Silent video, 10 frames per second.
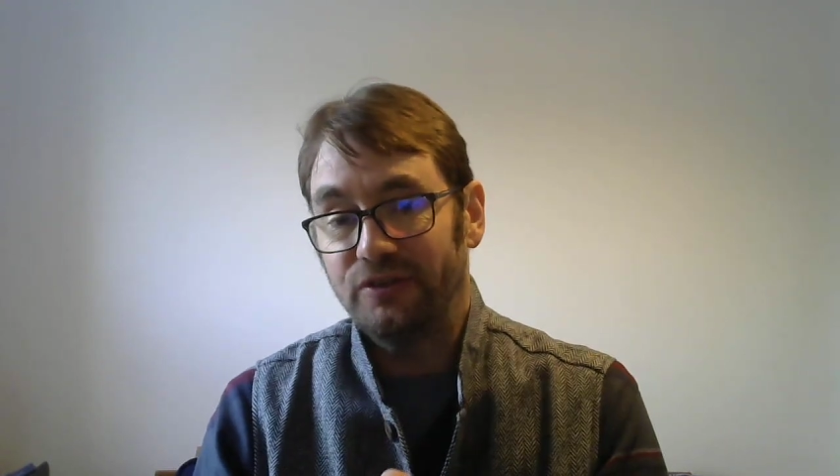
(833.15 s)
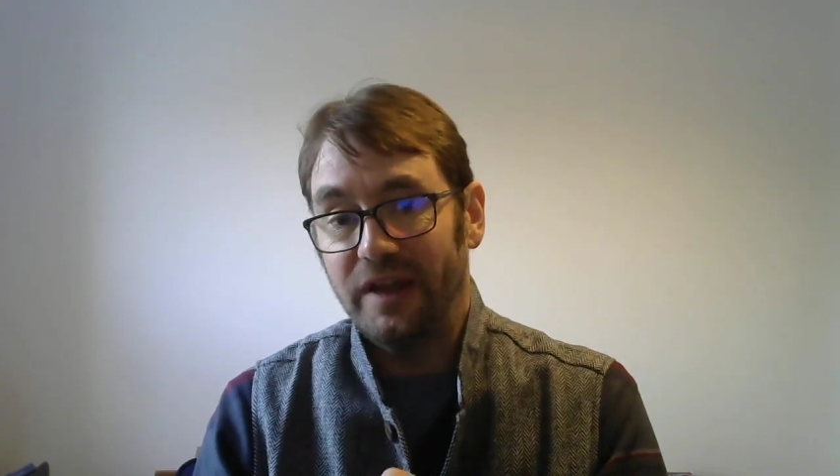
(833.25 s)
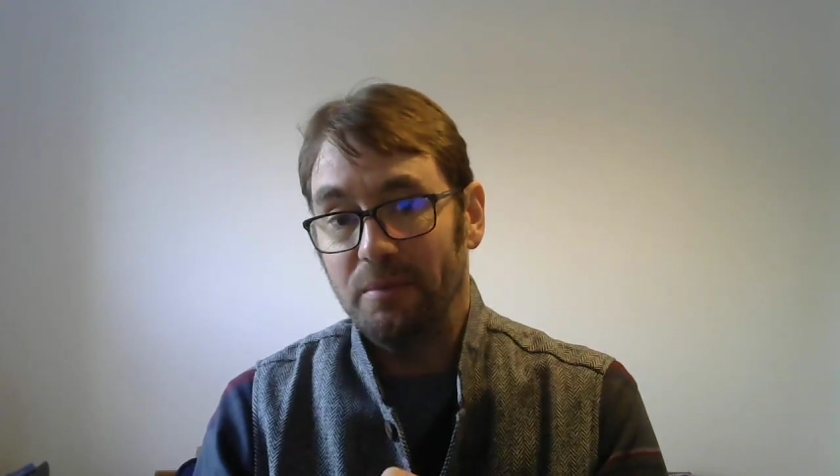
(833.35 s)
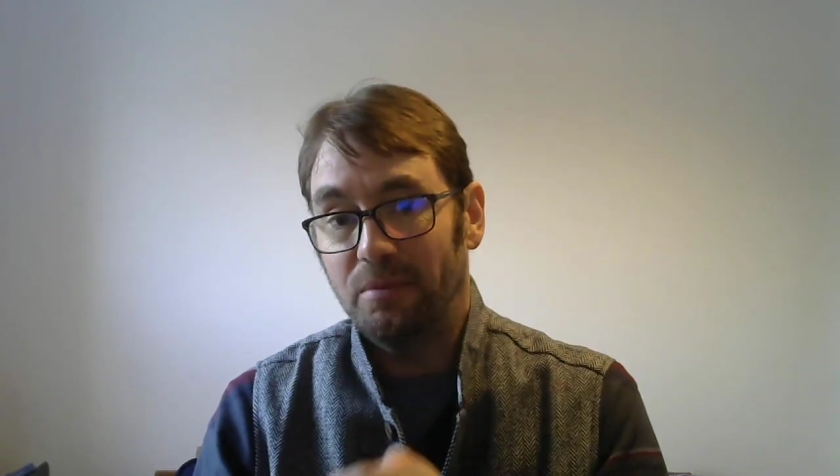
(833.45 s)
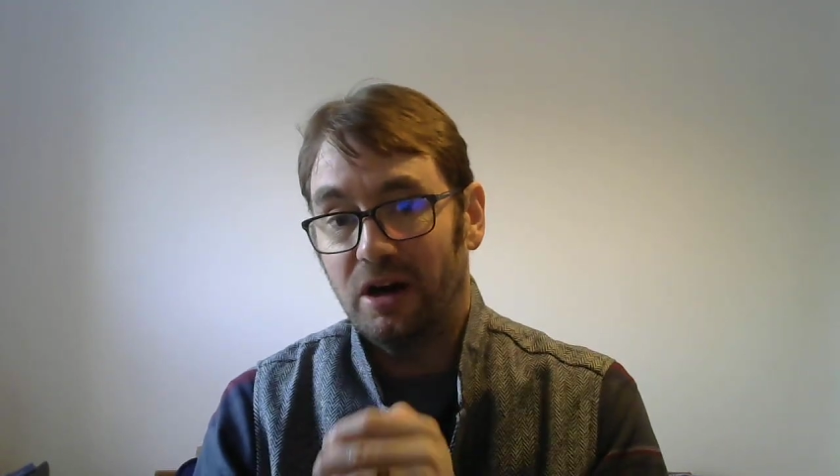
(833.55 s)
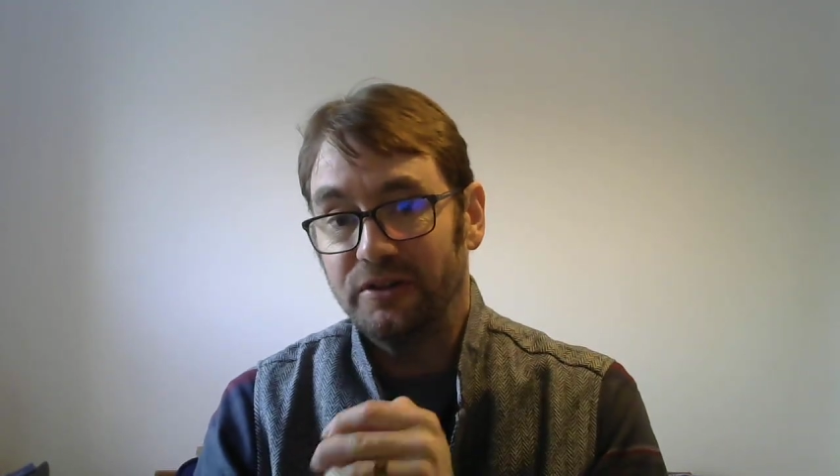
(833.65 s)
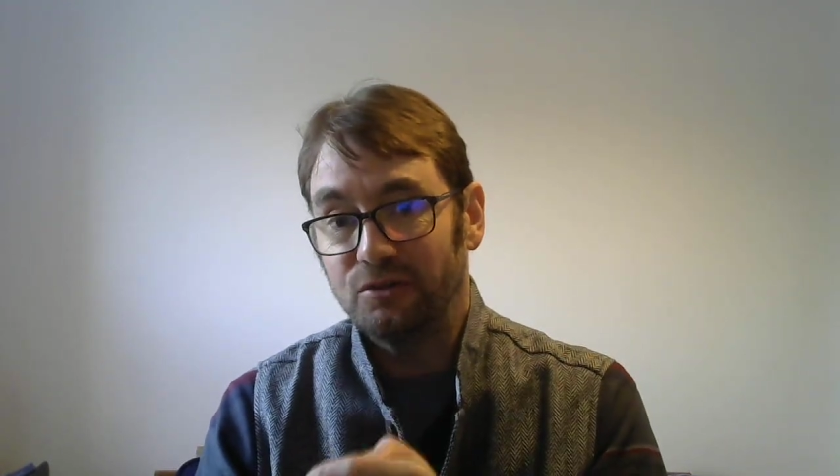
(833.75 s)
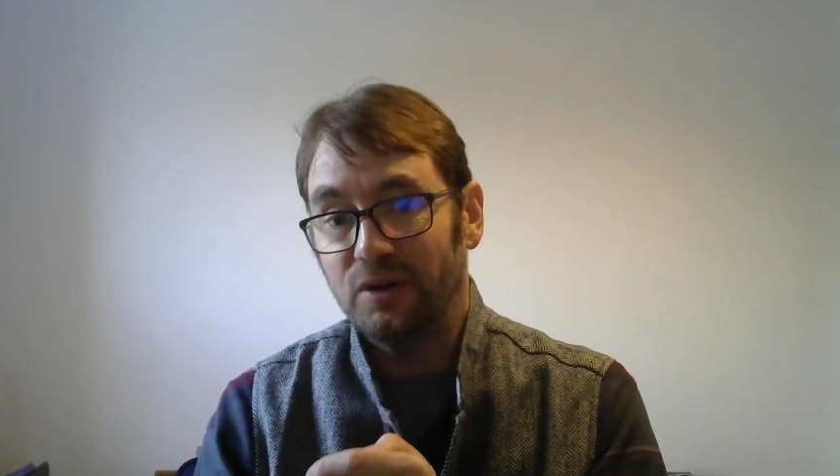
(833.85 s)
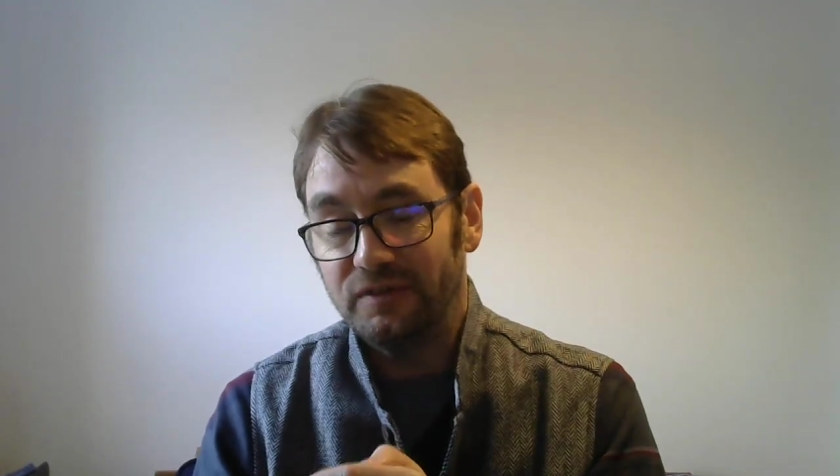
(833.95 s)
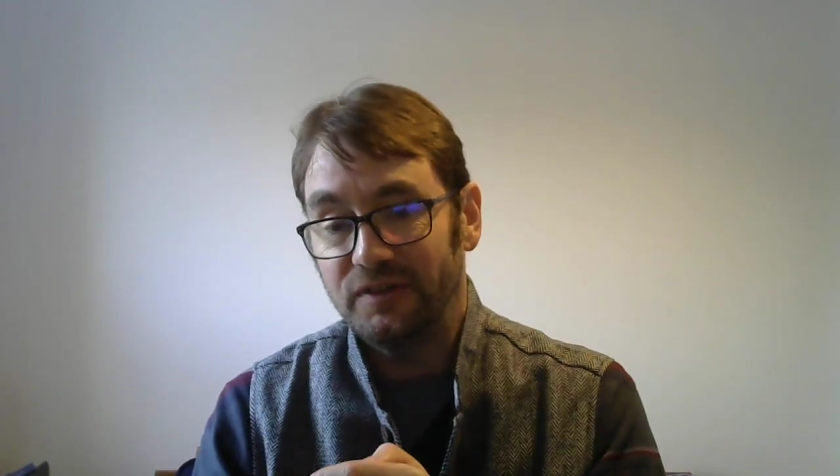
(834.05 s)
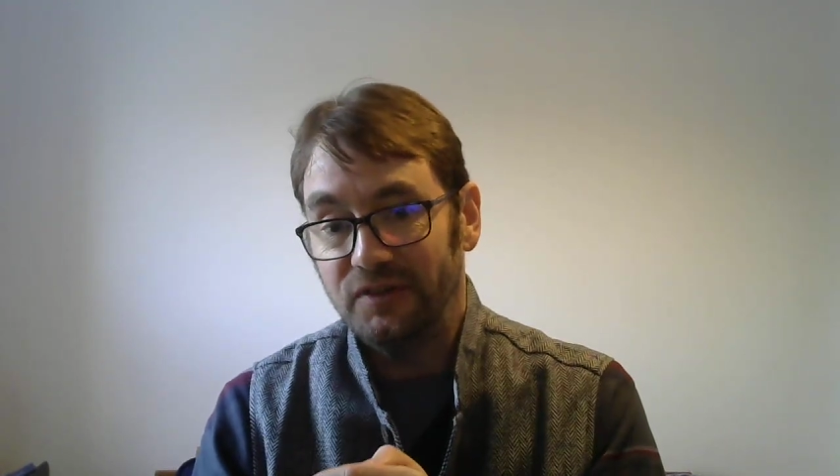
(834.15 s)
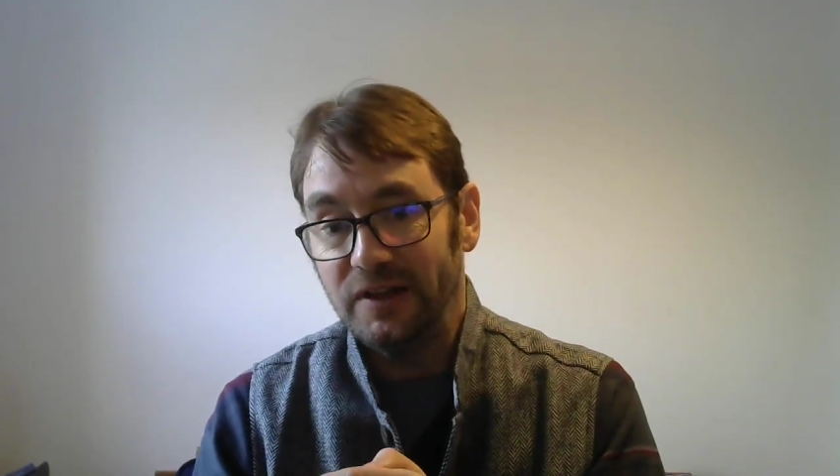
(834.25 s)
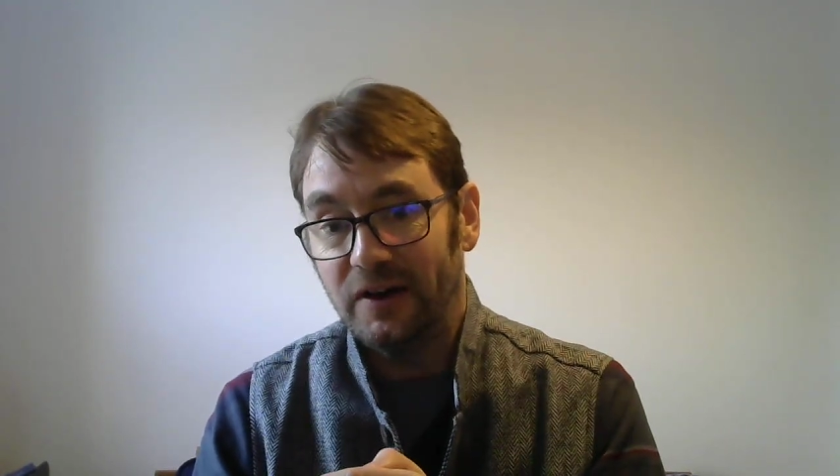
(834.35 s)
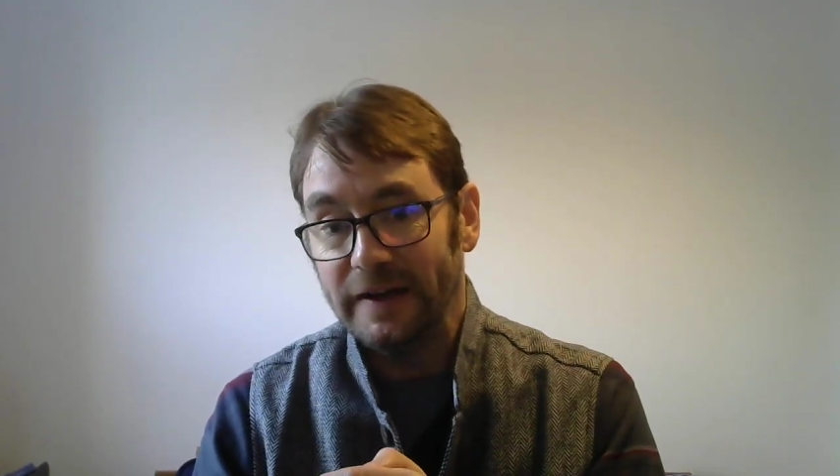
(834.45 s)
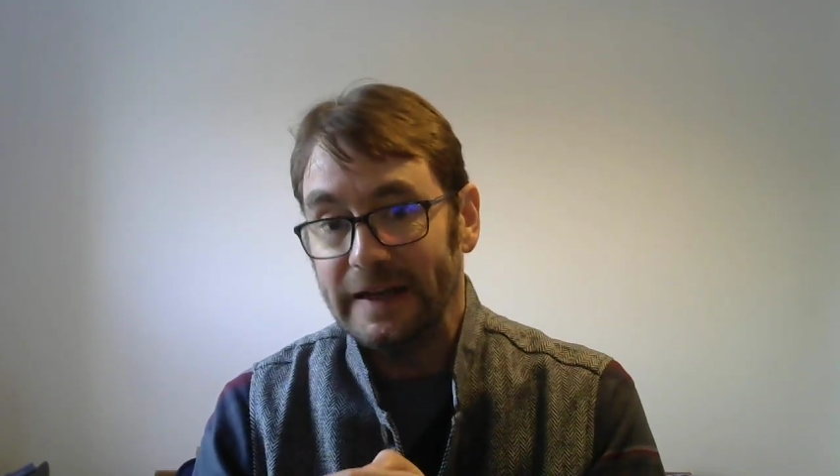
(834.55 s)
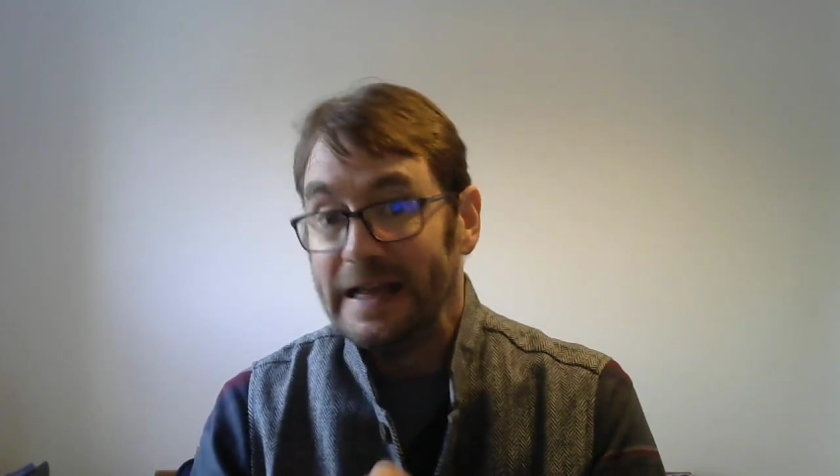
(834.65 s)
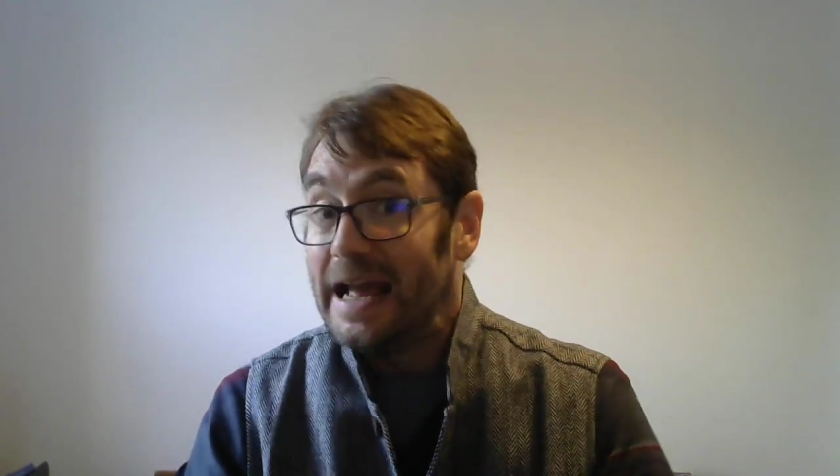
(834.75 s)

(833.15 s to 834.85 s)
of the empire in 1259,